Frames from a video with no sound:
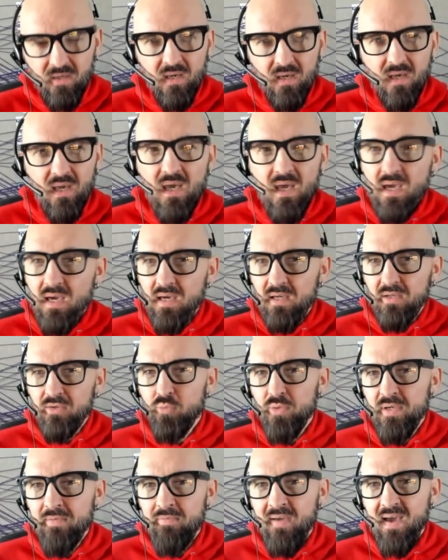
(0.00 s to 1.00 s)
And
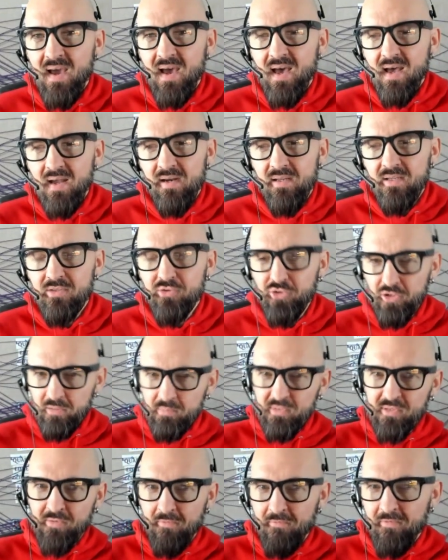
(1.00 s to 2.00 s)
we've had, in
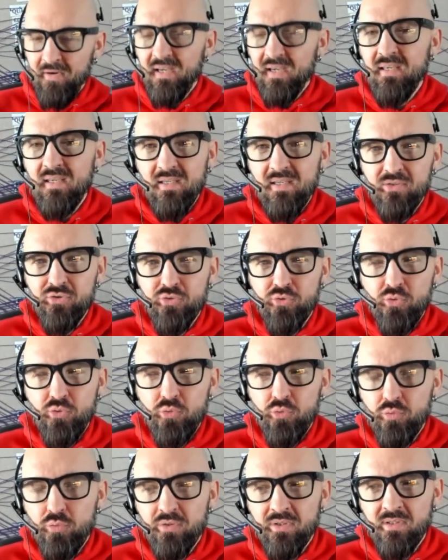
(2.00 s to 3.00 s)
terms of Vikings
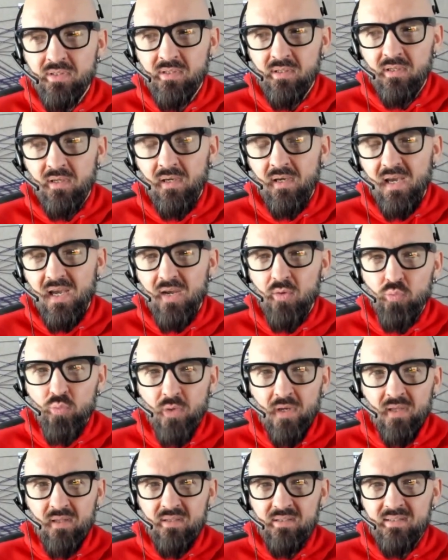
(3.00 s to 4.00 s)
news, a
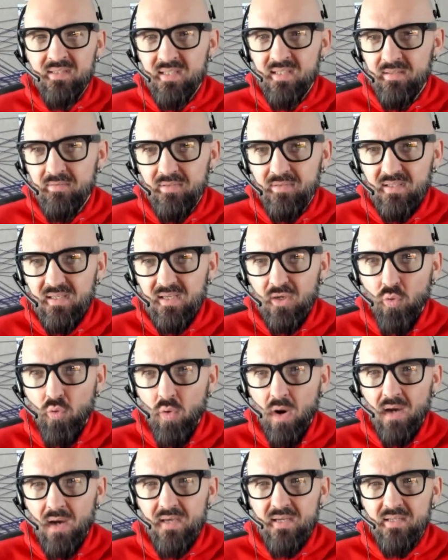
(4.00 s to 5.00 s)
relatively
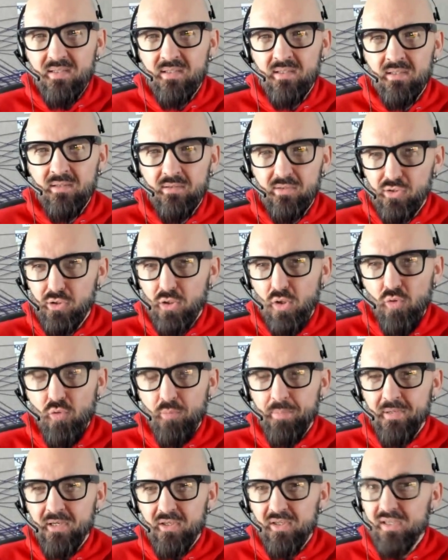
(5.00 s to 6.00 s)
quiet, slow
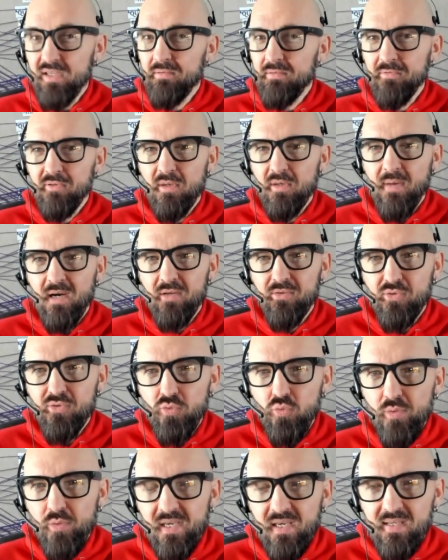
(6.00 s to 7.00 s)
period for about 2
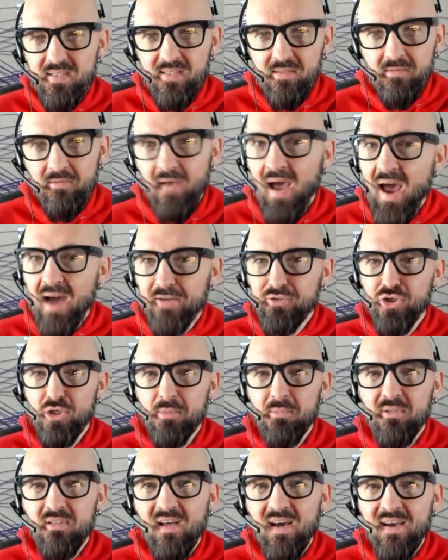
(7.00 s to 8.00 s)
weeks of
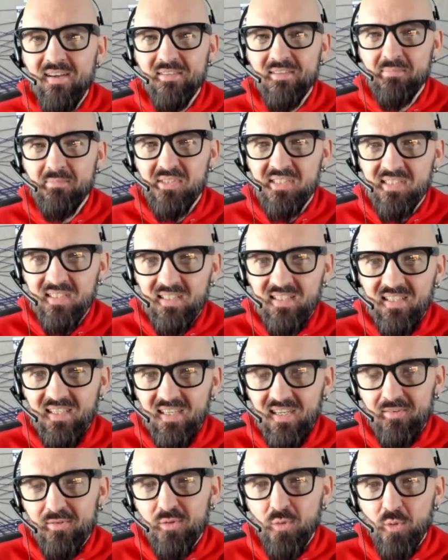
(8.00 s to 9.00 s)
actionable items.
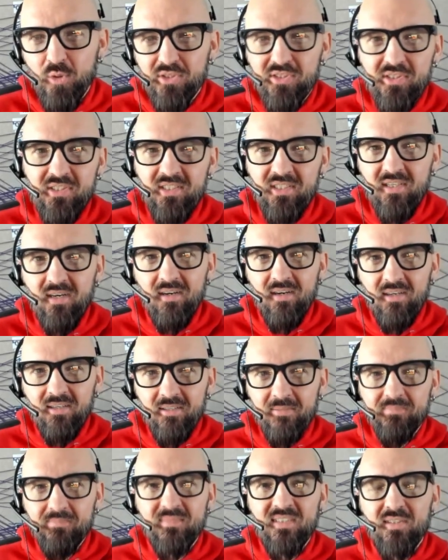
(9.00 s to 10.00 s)
Of course, there
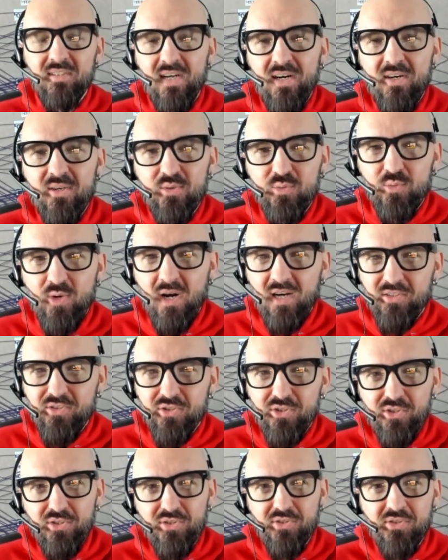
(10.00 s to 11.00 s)
are, Aaron
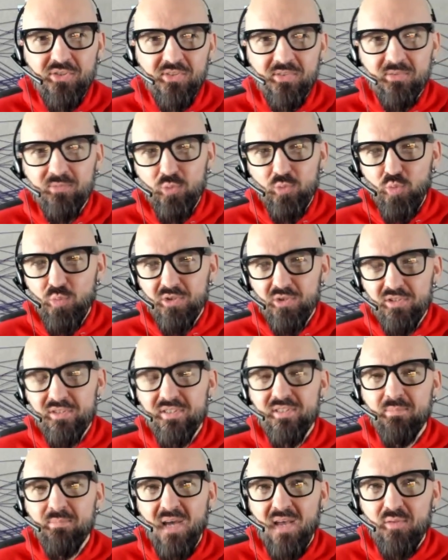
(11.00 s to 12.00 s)
Rodgers rumors
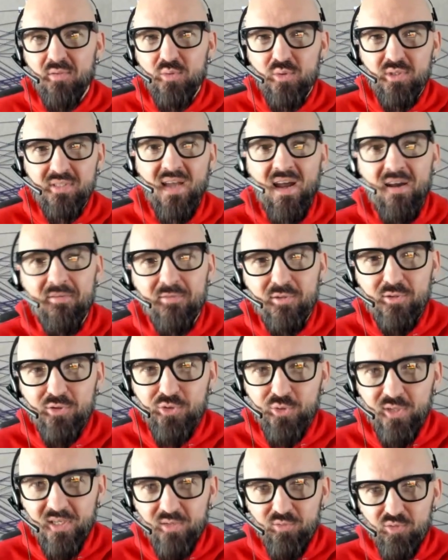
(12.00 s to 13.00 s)
and Matthew Stafford
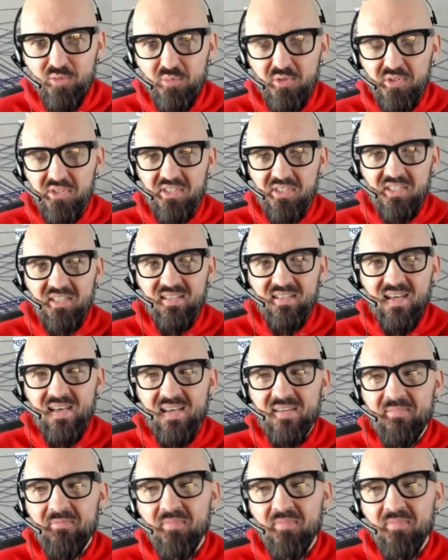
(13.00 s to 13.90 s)
trade rumors and all that,